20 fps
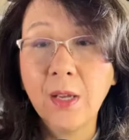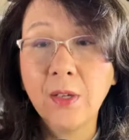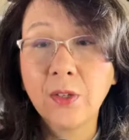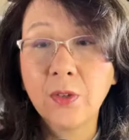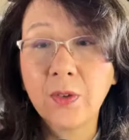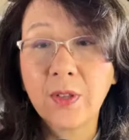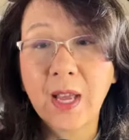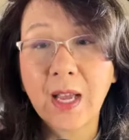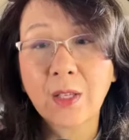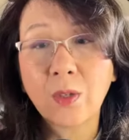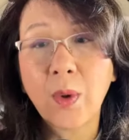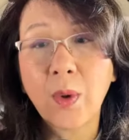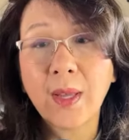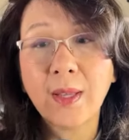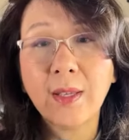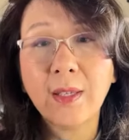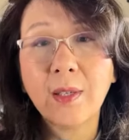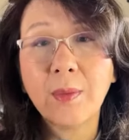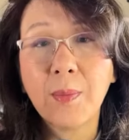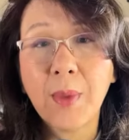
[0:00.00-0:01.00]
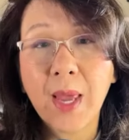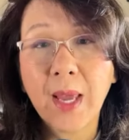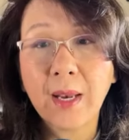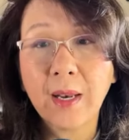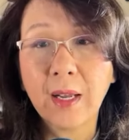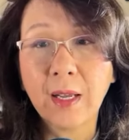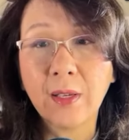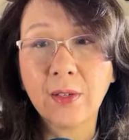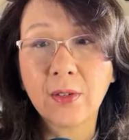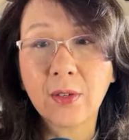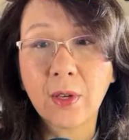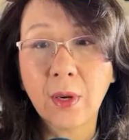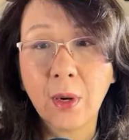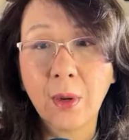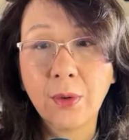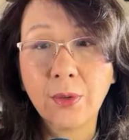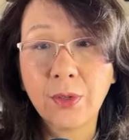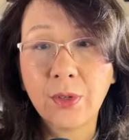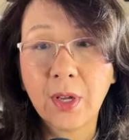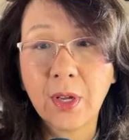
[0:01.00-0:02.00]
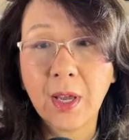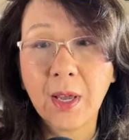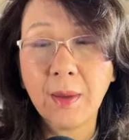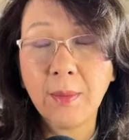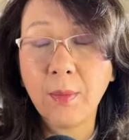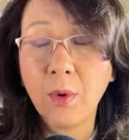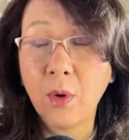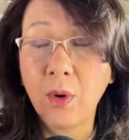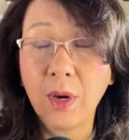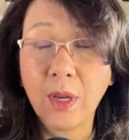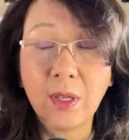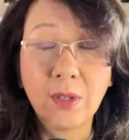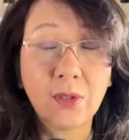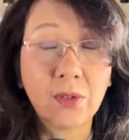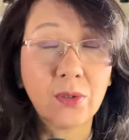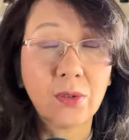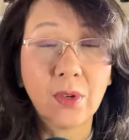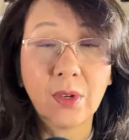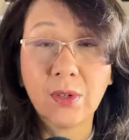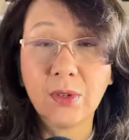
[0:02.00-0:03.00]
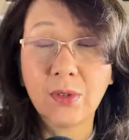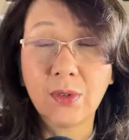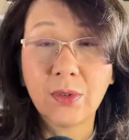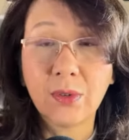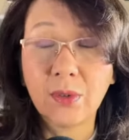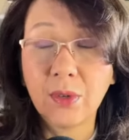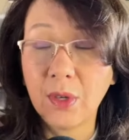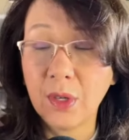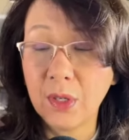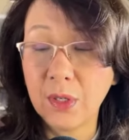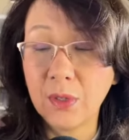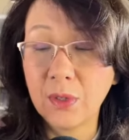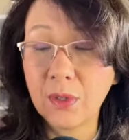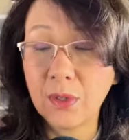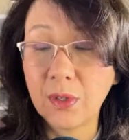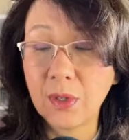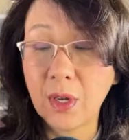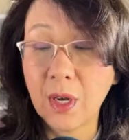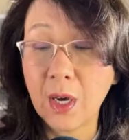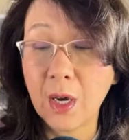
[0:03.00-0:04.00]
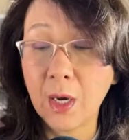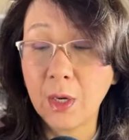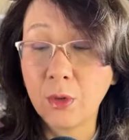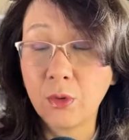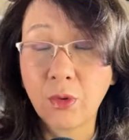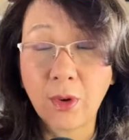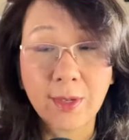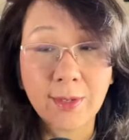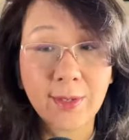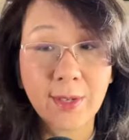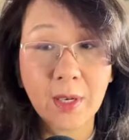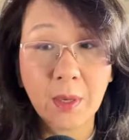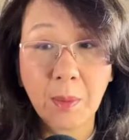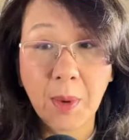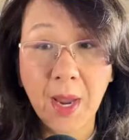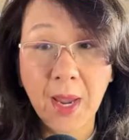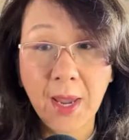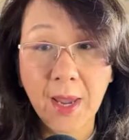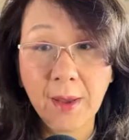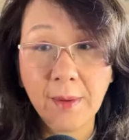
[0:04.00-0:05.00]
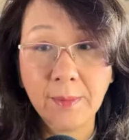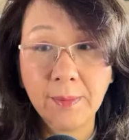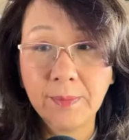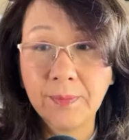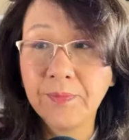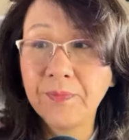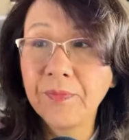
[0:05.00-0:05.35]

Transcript: So that's why this man is close to him, or is trusted by him.